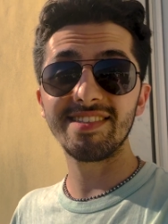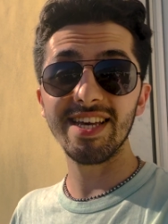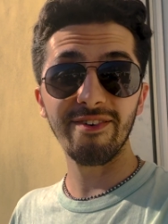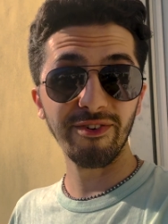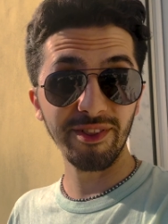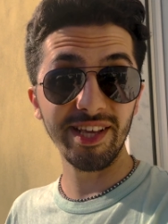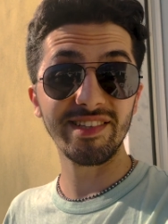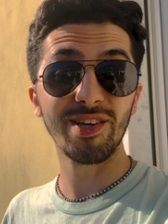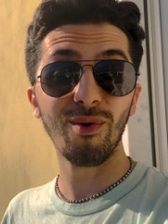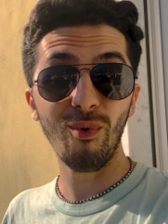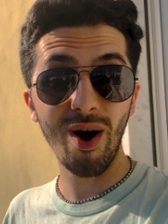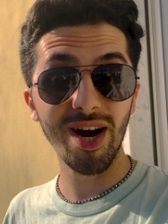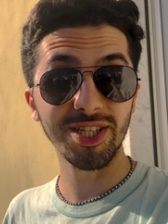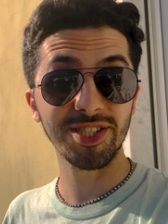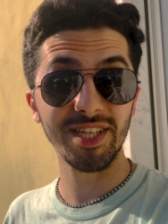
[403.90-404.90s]
definitely need to
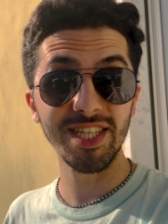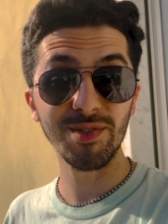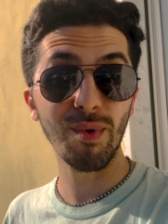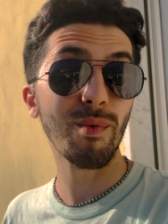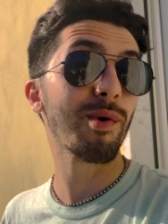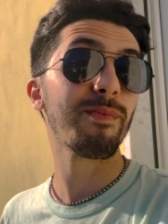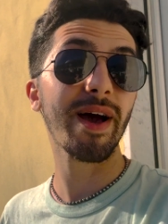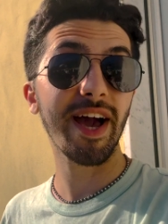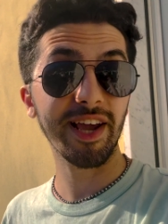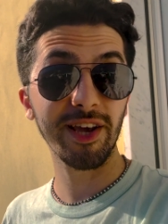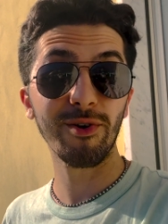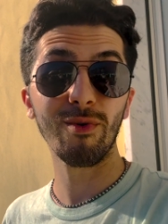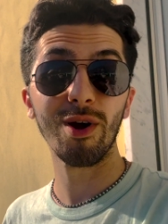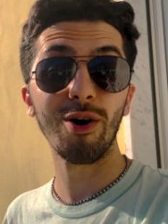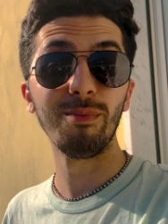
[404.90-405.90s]
wash these when we're back
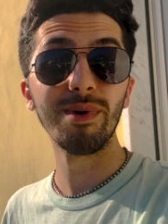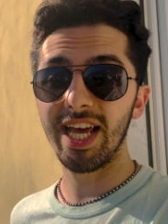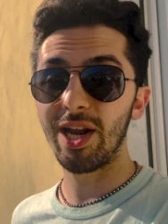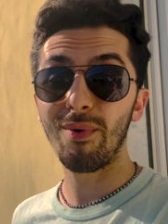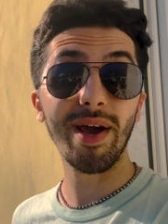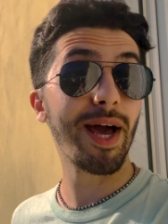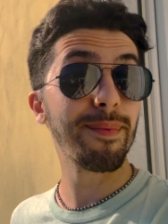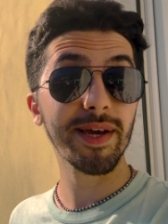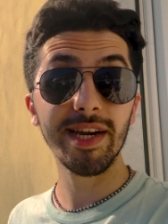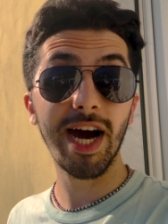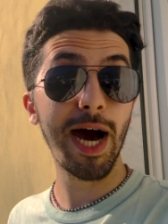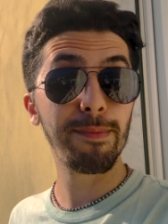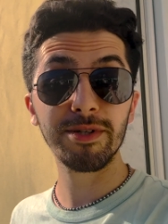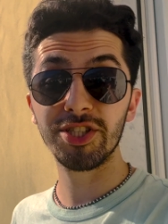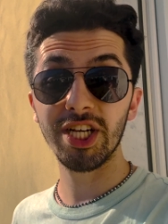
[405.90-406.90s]
in Rome. Anyway, I'm gonna
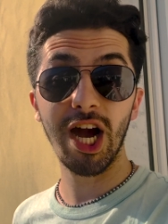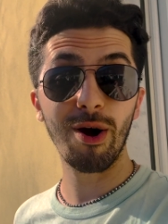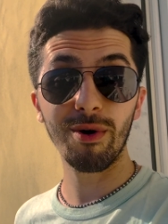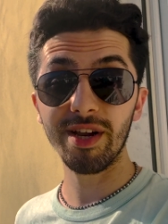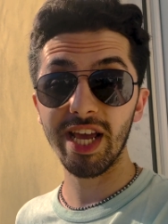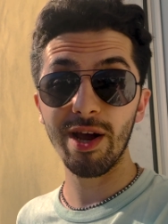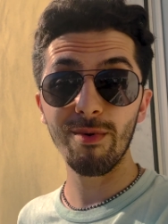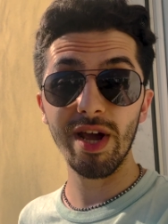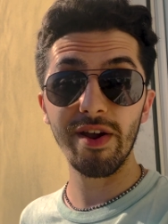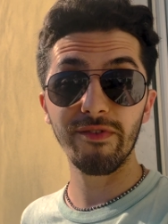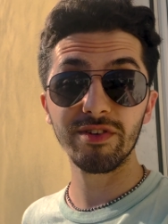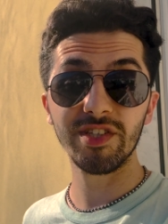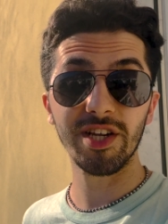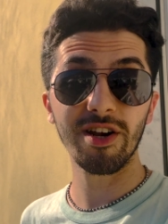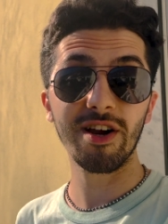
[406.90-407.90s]
hop a shower and get ready
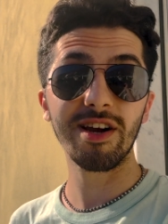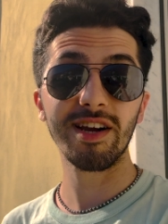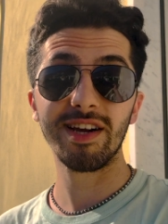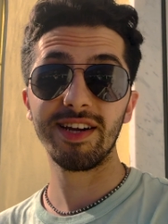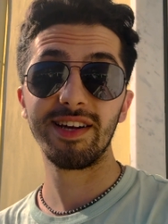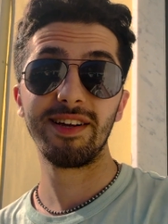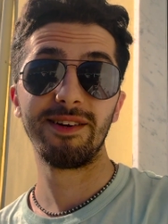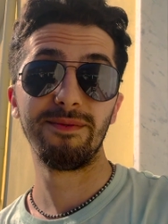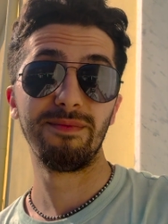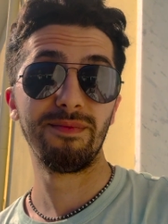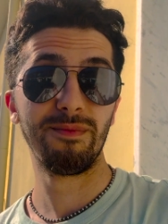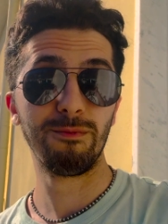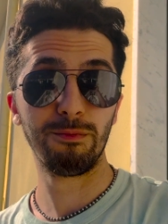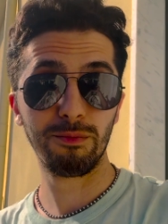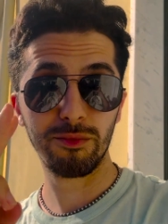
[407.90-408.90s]
for dinner.
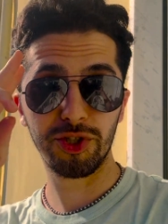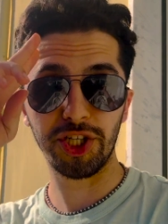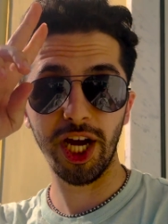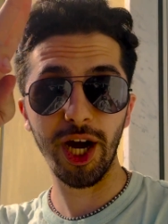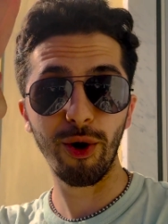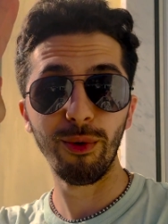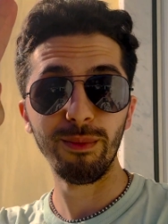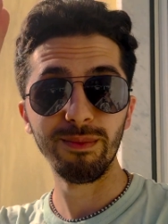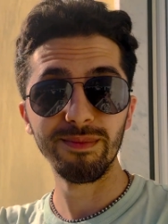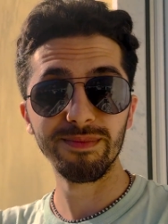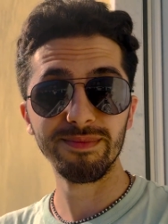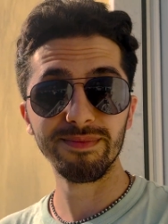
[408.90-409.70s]
Ciao.